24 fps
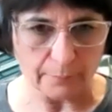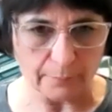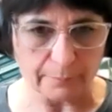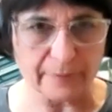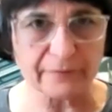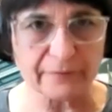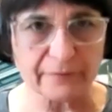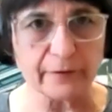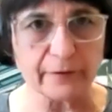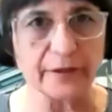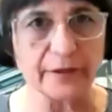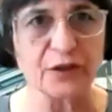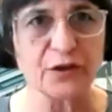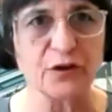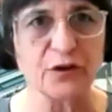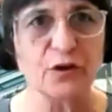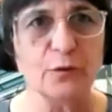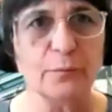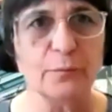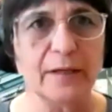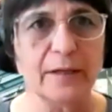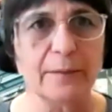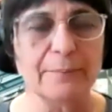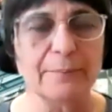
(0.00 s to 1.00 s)
be very
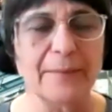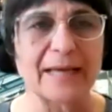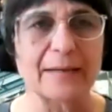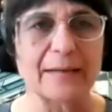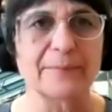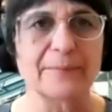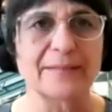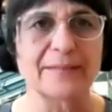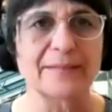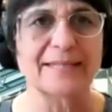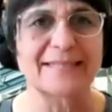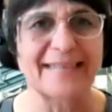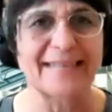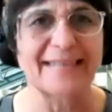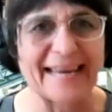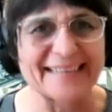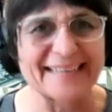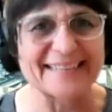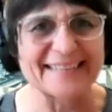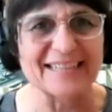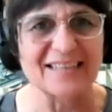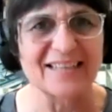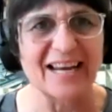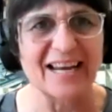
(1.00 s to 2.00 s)
human and make
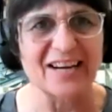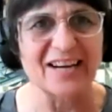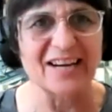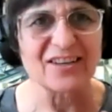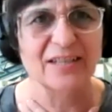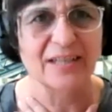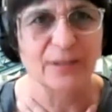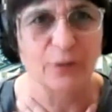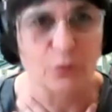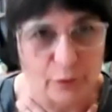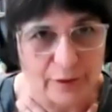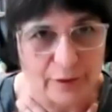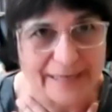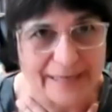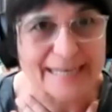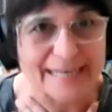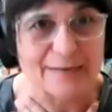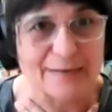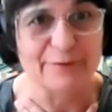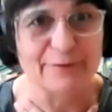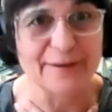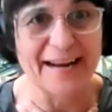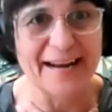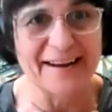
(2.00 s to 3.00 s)
mistakes and actually
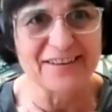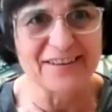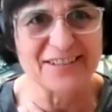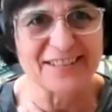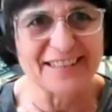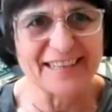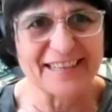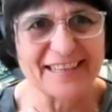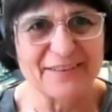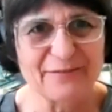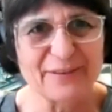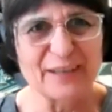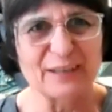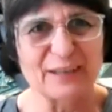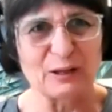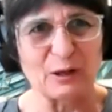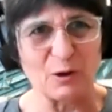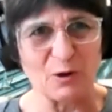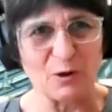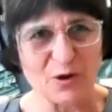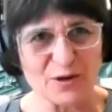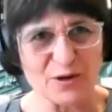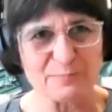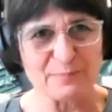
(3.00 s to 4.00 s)
grieve and actually
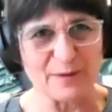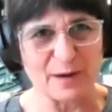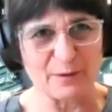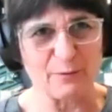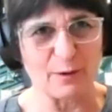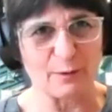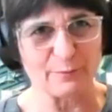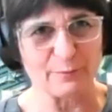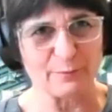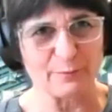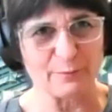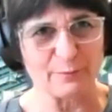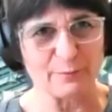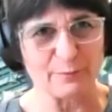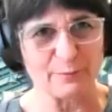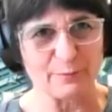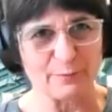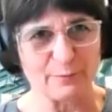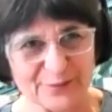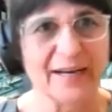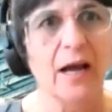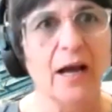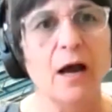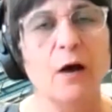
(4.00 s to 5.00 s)
feel hurt by what we do
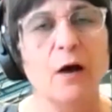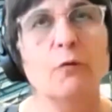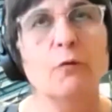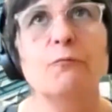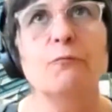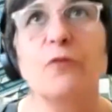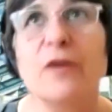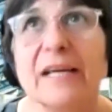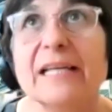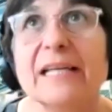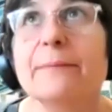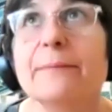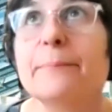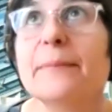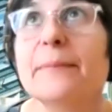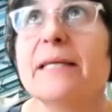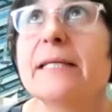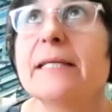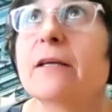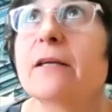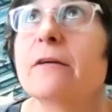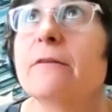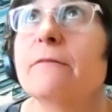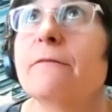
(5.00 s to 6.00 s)
and really
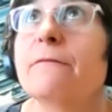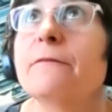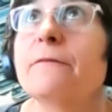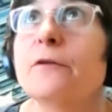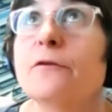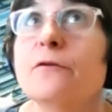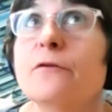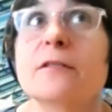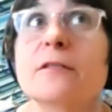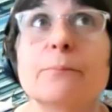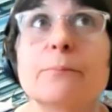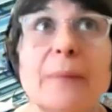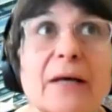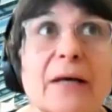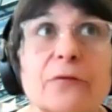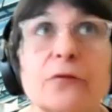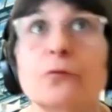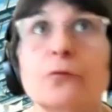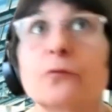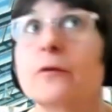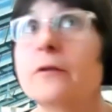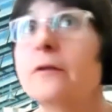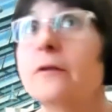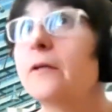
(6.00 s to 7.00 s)
be confused and
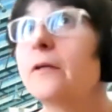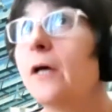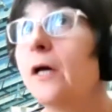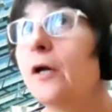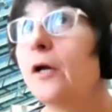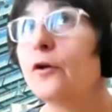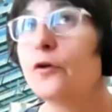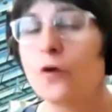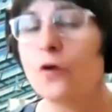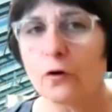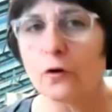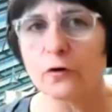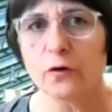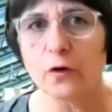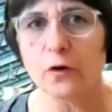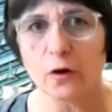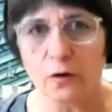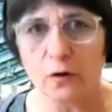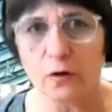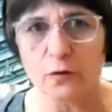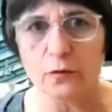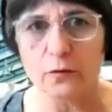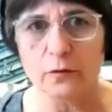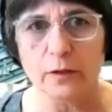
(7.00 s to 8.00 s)
puzzled and not
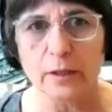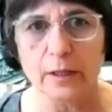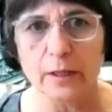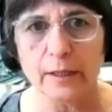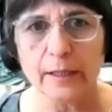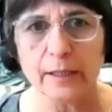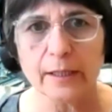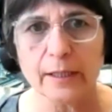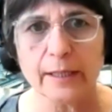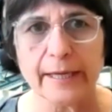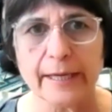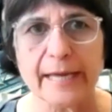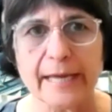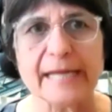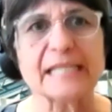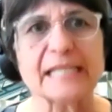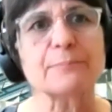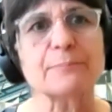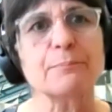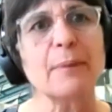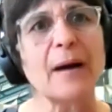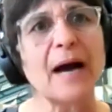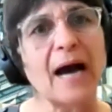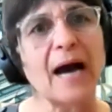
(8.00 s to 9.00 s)
know,
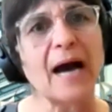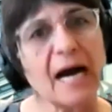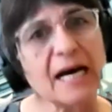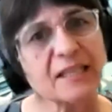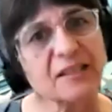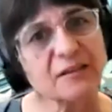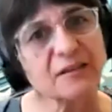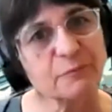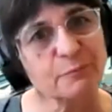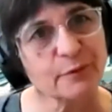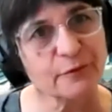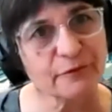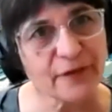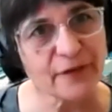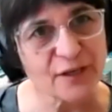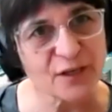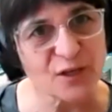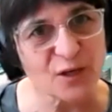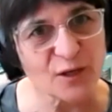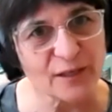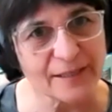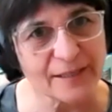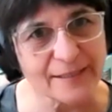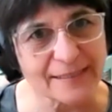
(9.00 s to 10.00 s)
is part of
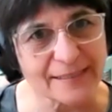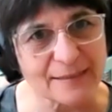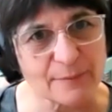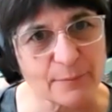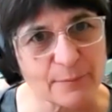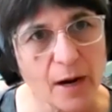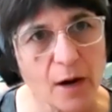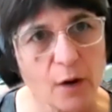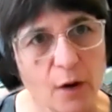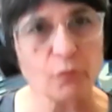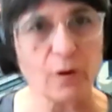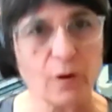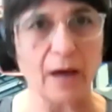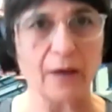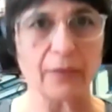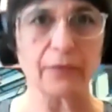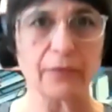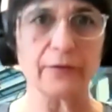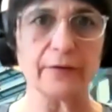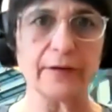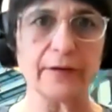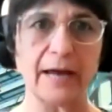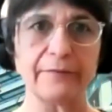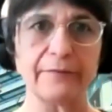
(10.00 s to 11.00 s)
professionalism, rather
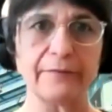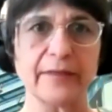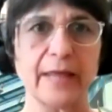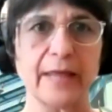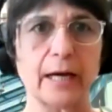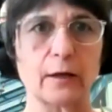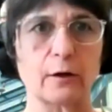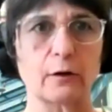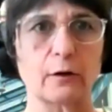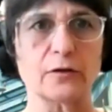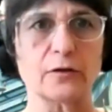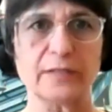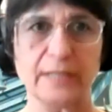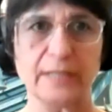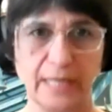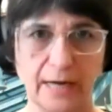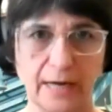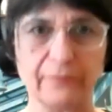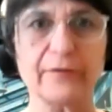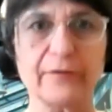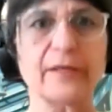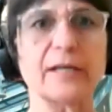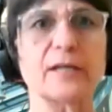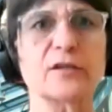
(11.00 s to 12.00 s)
than having that glossy,
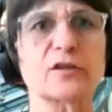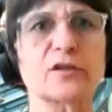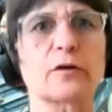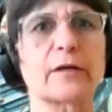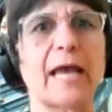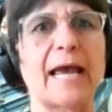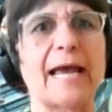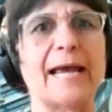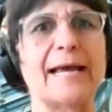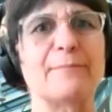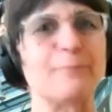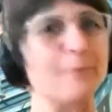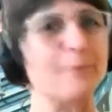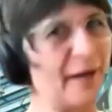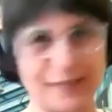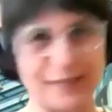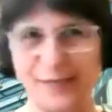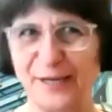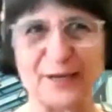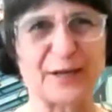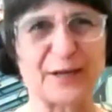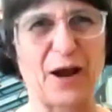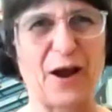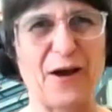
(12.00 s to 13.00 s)
everything's okay, we're
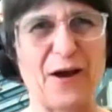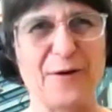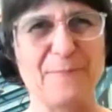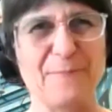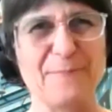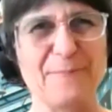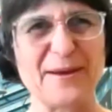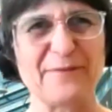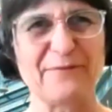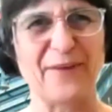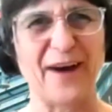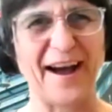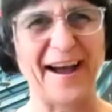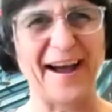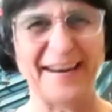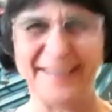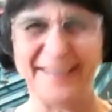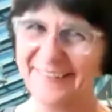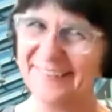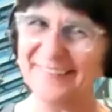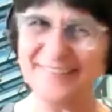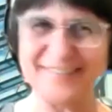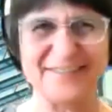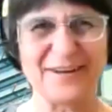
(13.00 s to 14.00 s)
going to go be
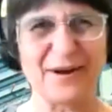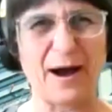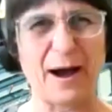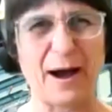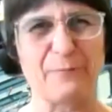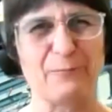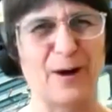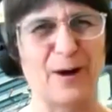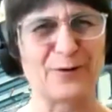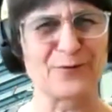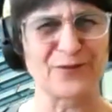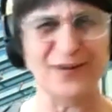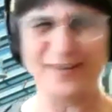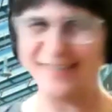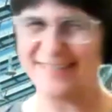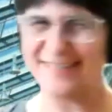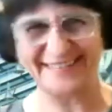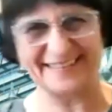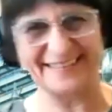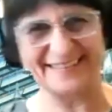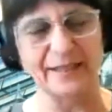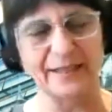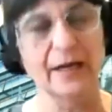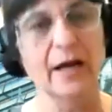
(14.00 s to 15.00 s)
fine, I'm well
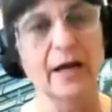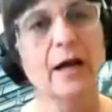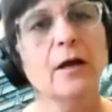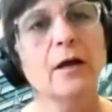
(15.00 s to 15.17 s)
dressed. And,